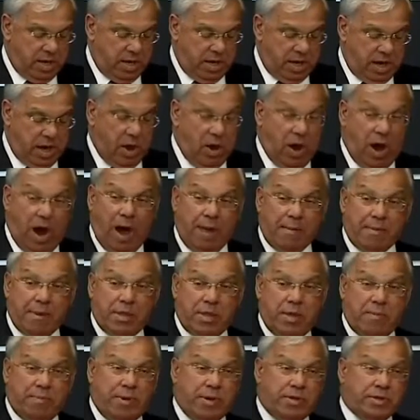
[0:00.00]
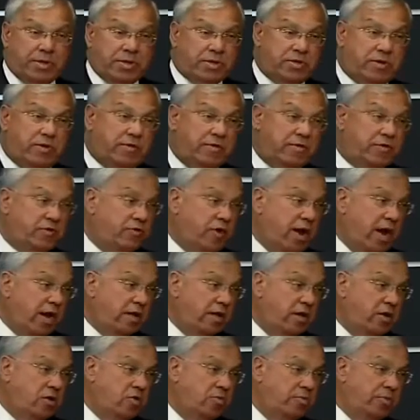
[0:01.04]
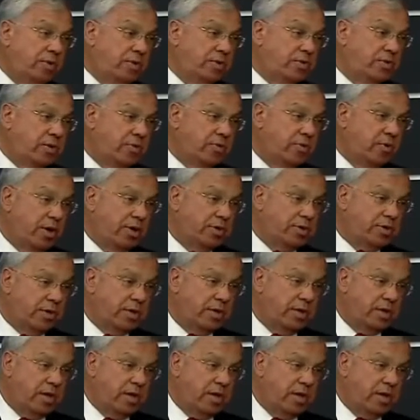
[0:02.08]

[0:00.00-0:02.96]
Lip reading: I'm in the business of attracting new business to Boston.